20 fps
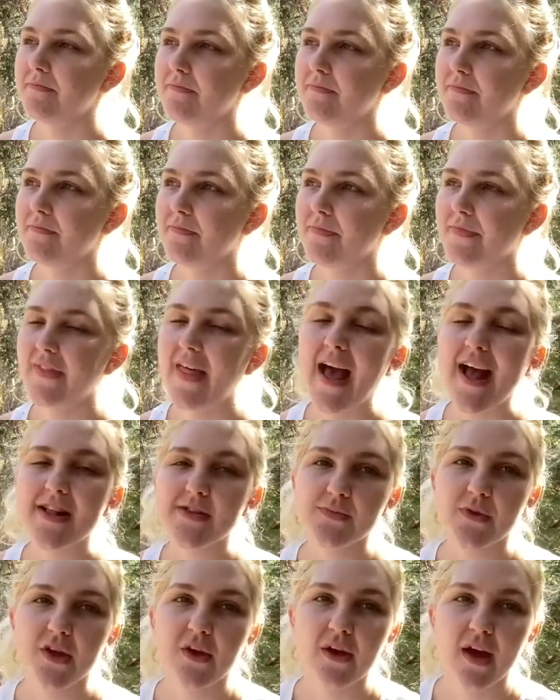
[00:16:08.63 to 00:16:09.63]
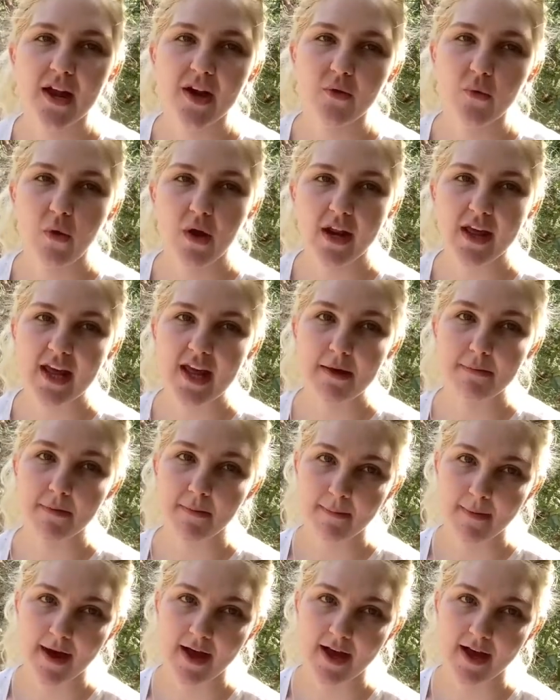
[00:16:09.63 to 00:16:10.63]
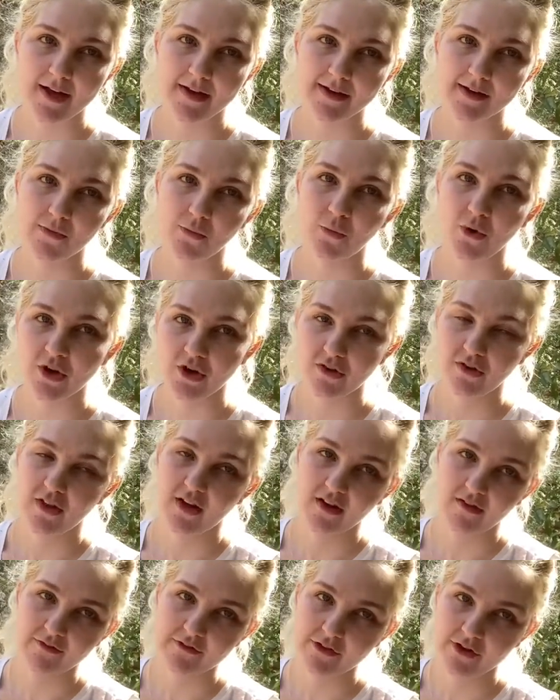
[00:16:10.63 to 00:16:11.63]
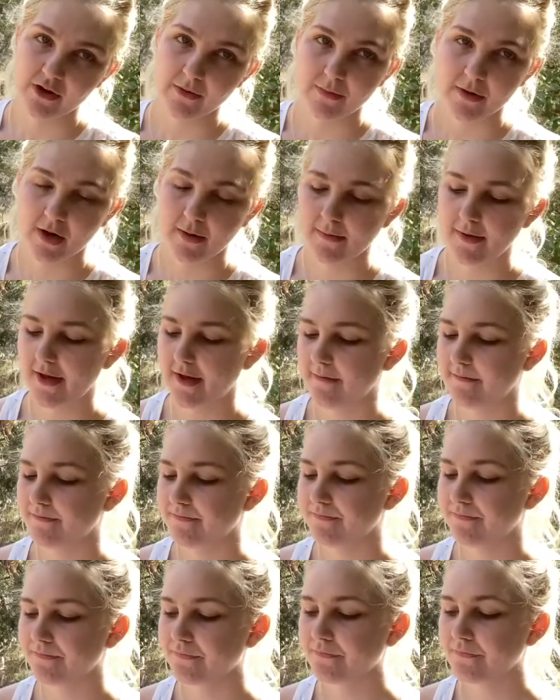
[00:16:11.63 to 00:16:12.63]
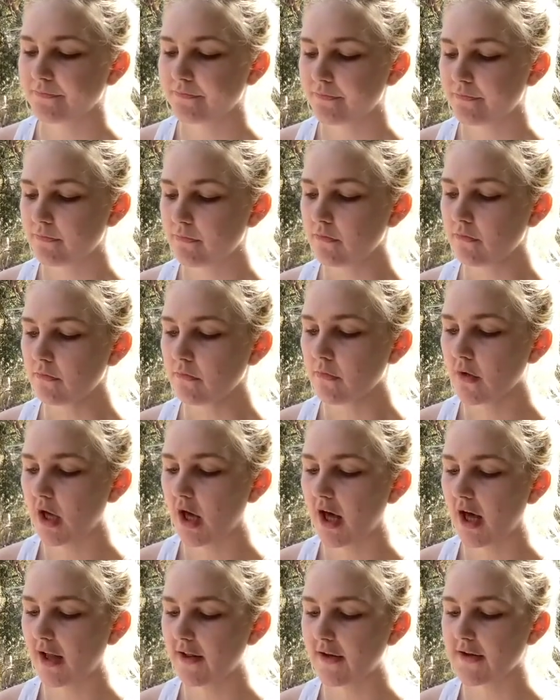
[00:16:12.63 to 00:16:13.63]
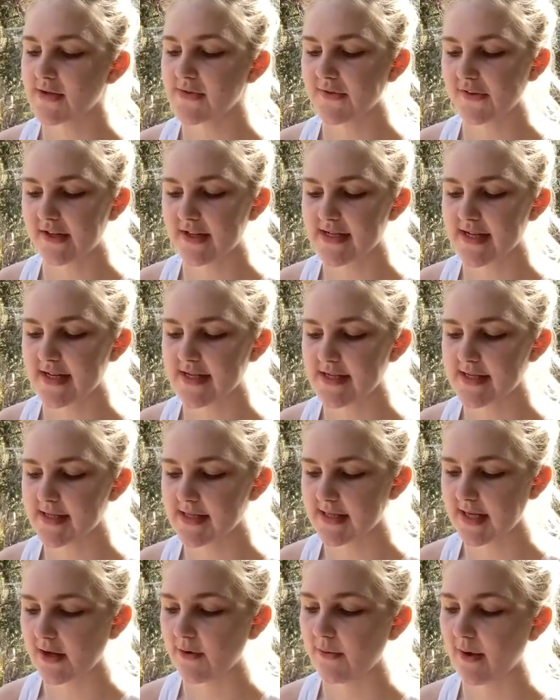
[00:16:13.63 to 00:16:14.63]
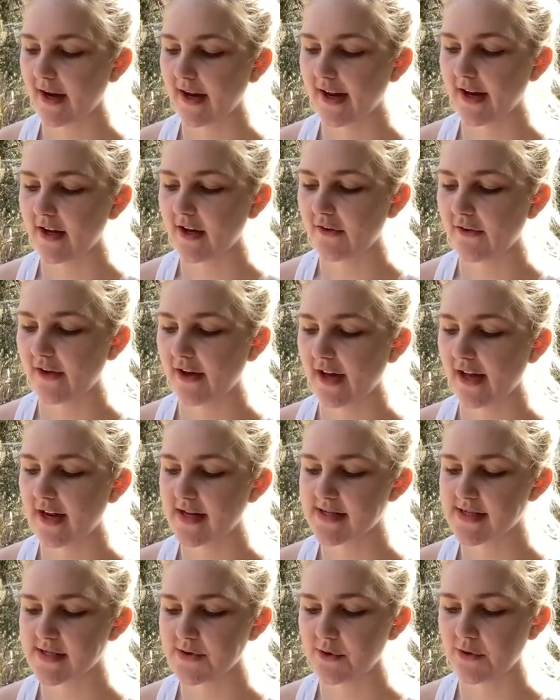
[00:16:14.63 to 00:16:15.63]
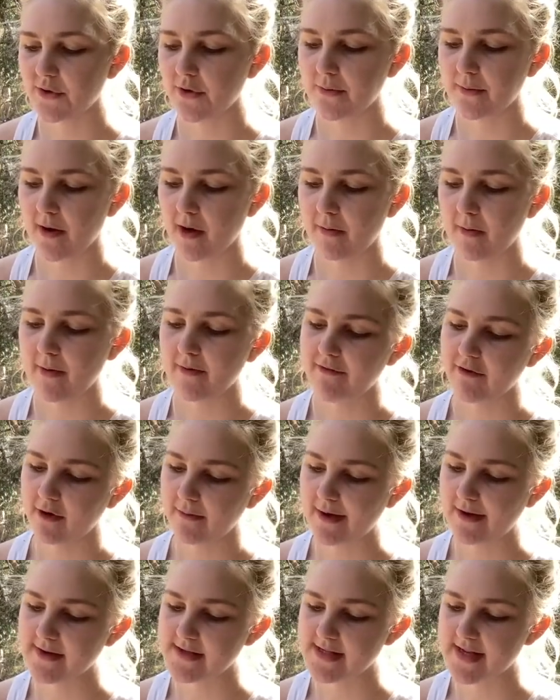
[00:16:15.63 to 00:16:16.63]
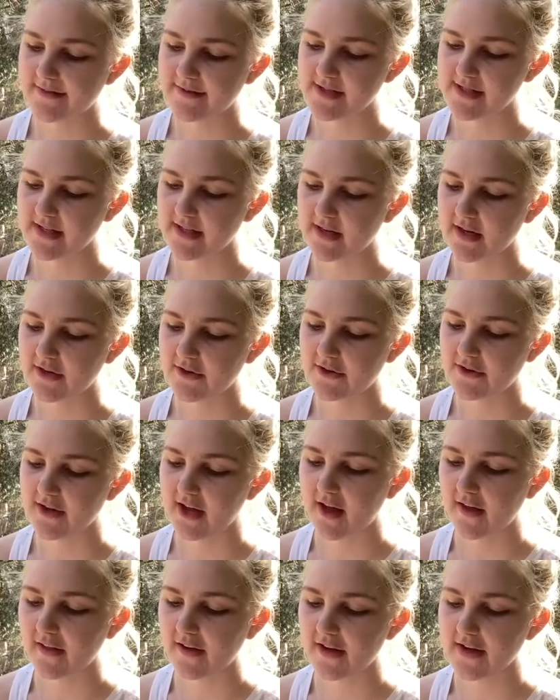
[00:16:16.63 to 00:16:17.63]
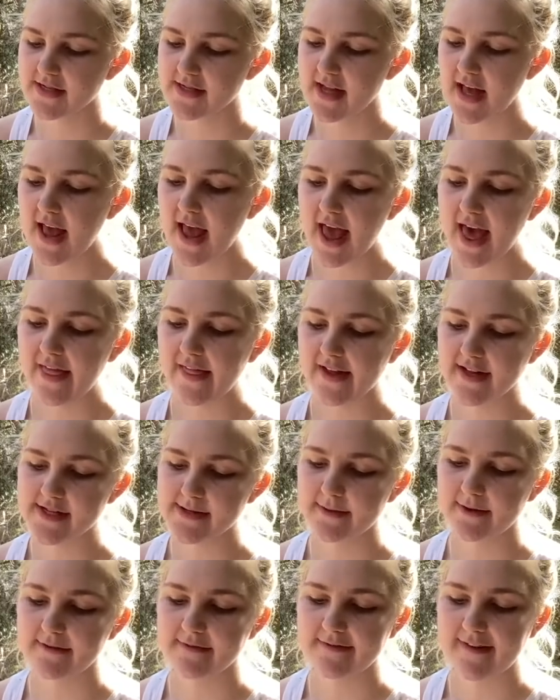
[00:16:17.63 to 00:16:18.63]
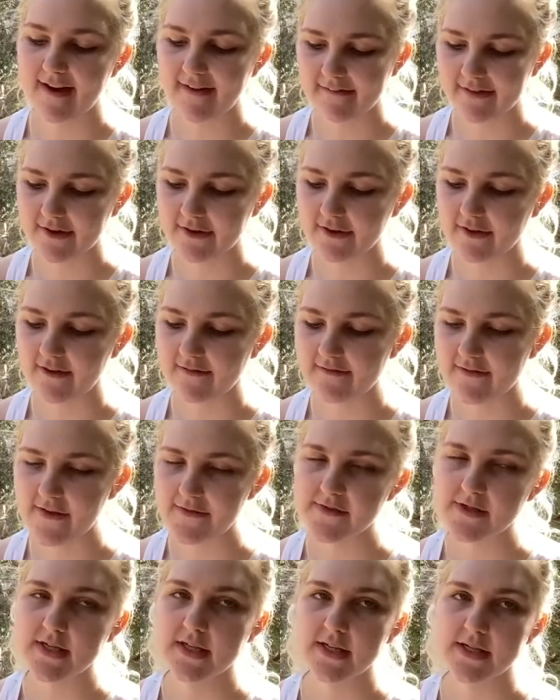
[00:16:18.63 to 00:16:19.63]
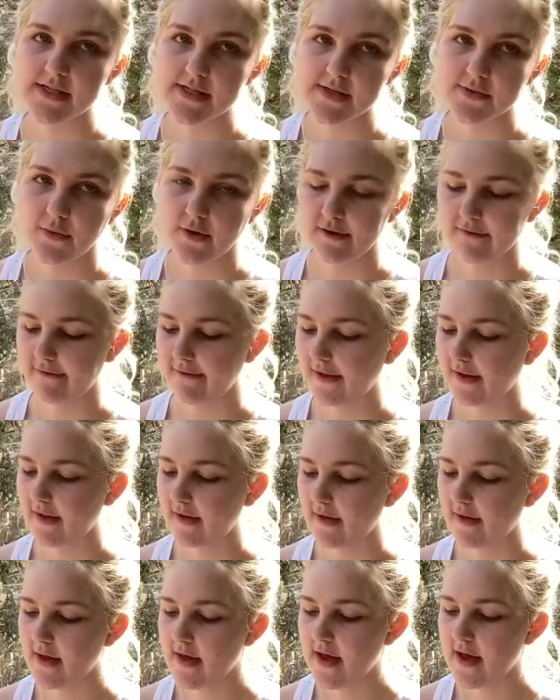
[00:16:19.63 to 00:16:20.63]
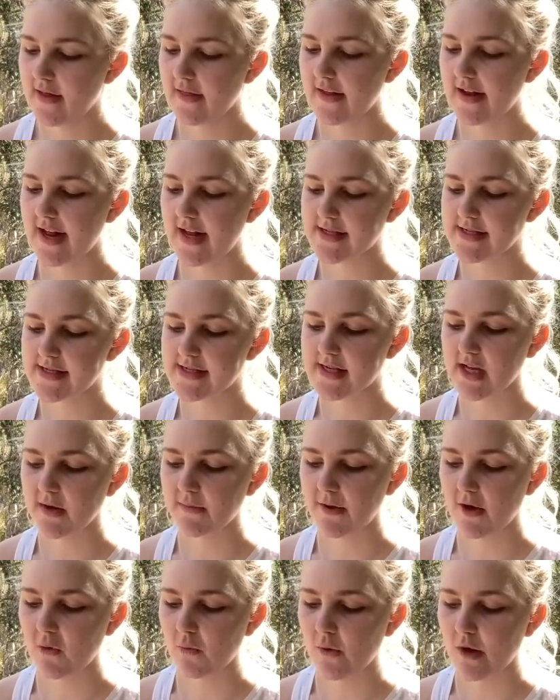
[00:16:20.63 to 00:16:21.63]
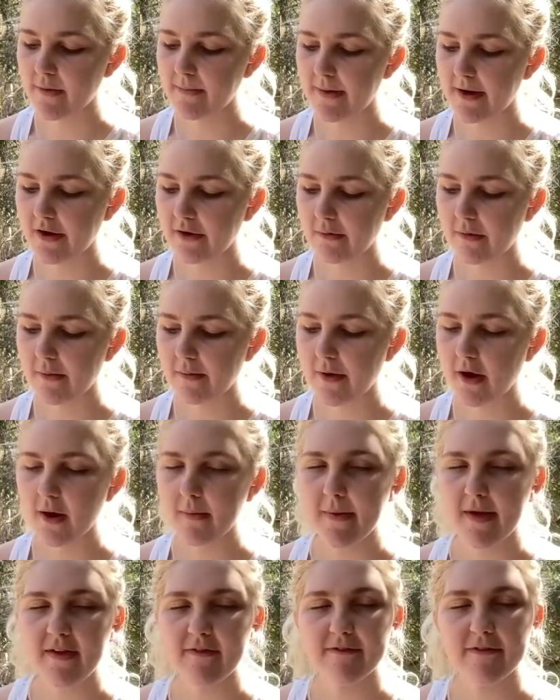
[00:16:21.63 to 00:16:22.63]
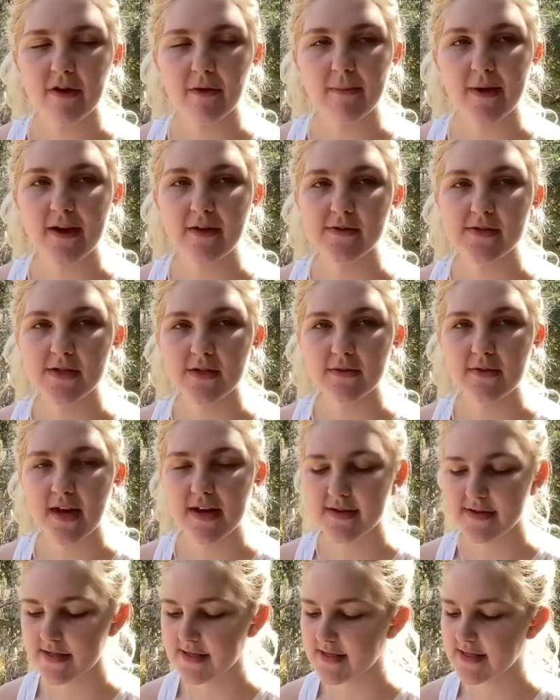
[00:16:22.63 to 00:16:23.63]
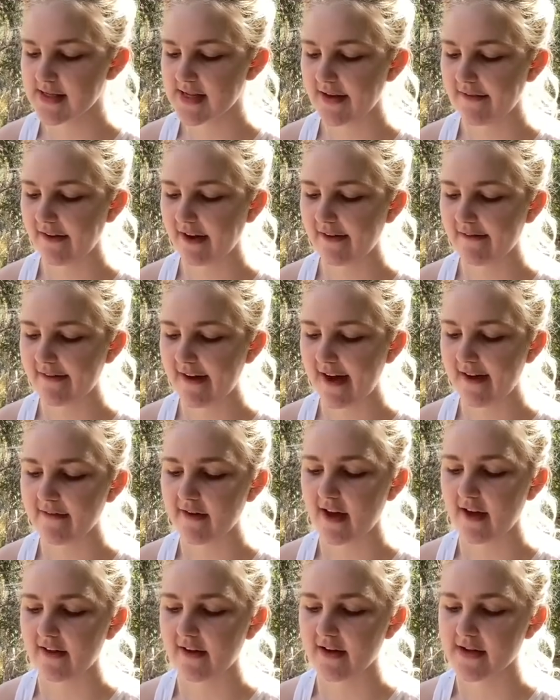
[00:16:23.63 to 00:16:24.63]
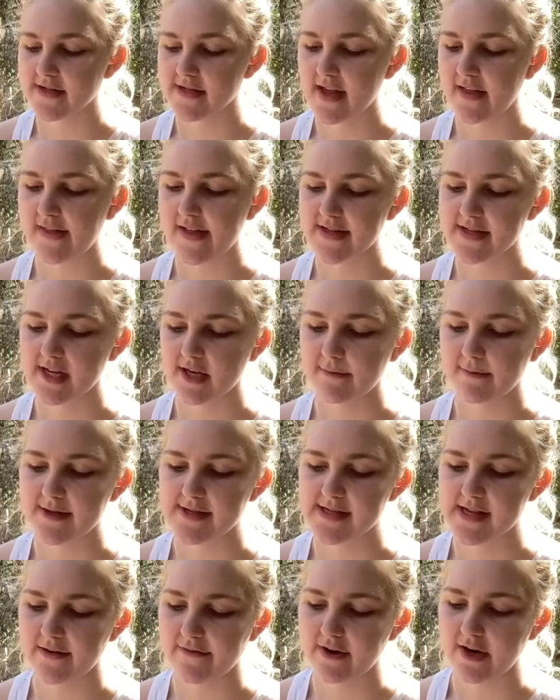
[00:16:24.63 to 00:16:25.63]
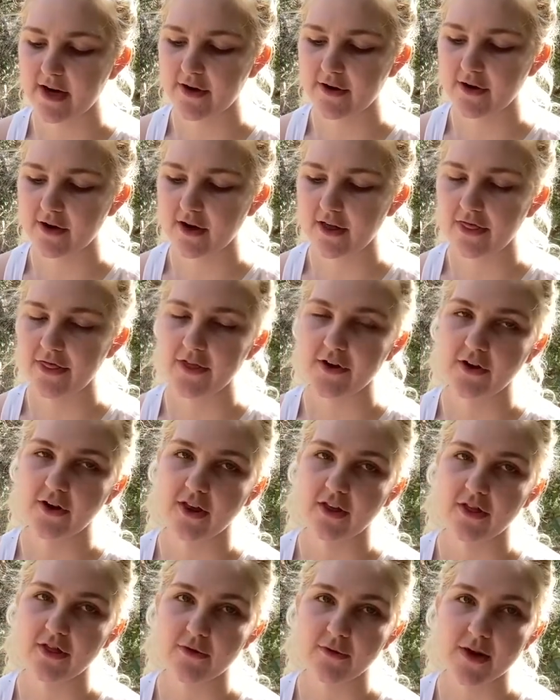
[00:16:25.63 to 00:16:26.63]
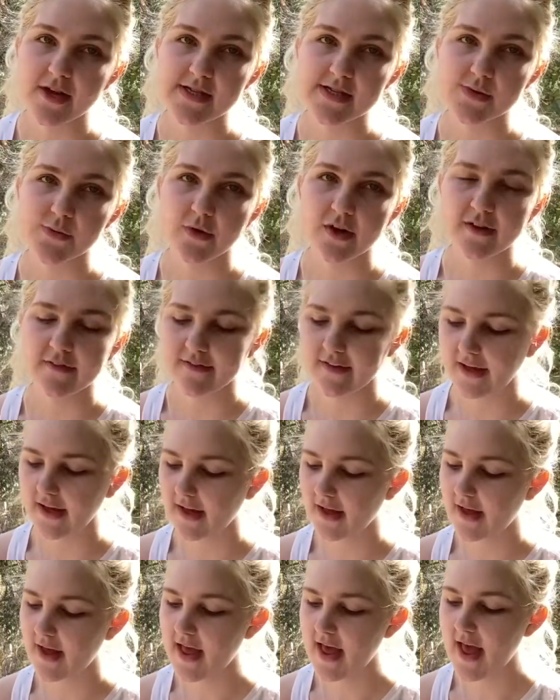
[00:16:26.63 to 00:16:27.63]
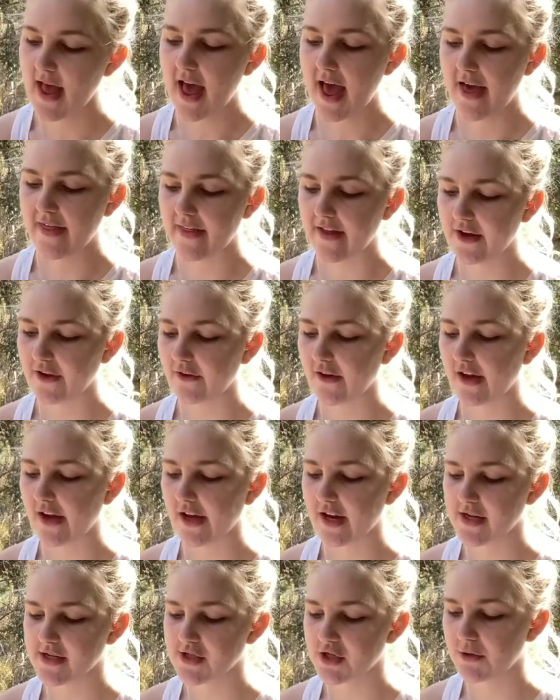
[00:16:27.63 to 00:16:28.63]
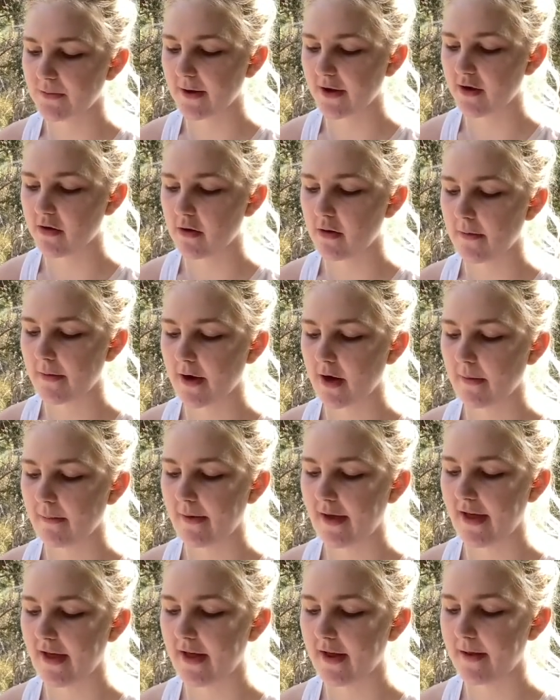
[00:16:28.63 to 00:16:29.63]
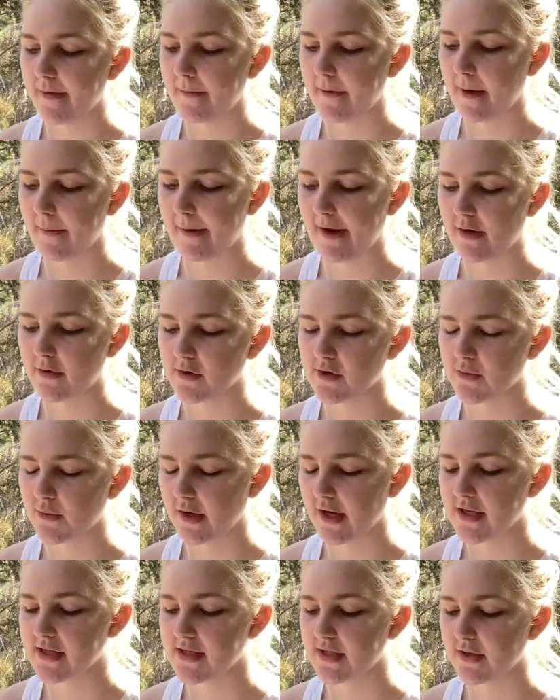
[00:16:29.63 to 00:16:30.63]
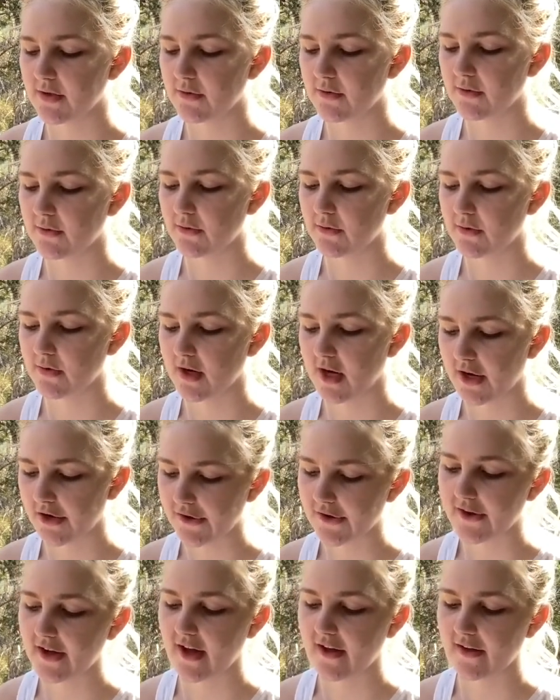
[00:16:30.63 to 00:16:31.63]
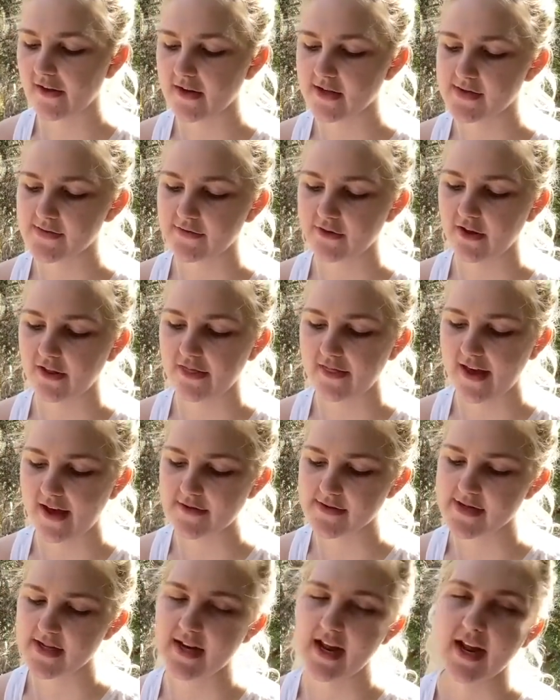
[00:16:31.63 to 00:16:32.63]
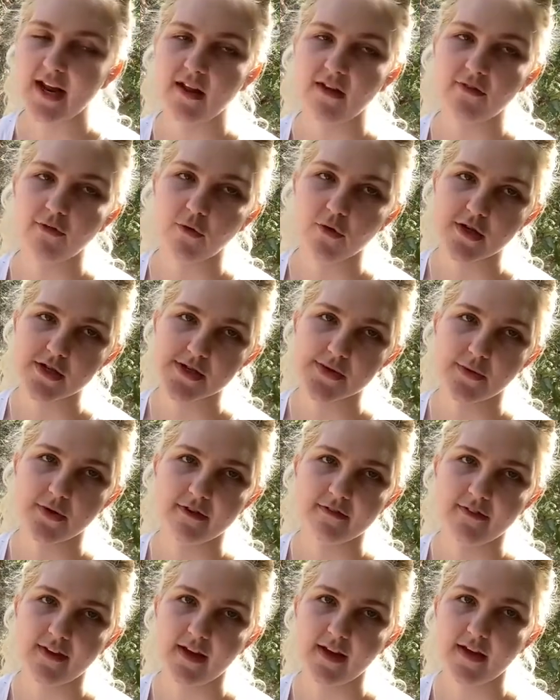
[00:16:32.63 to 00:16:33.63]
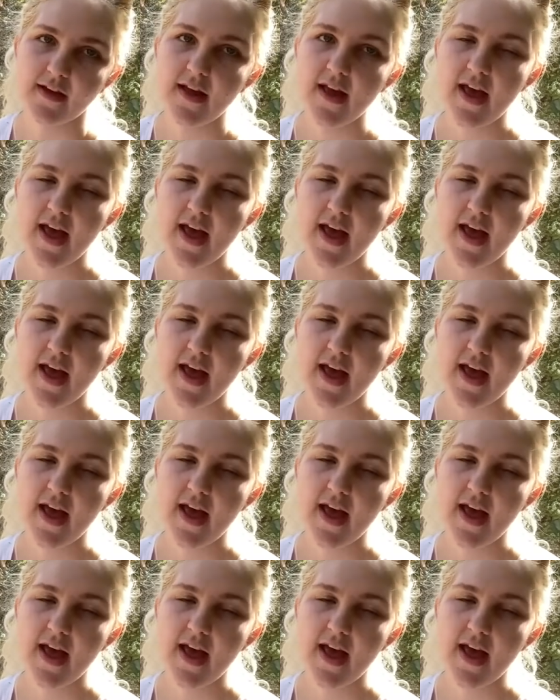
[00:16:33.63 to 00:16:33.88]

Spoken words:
That's what you kind of want to keep in mind when you're looking for an apartment. Los Feliz has a C rating. You can get a studio apartment for about $1,700, and that's about 515 square feet. The next is going to be a 1-bedroom apartment for about $2,075, and that's going to be 733 square feet. And then you can get a 2-bedroom apartment about $2,200 for 1,084 square feet.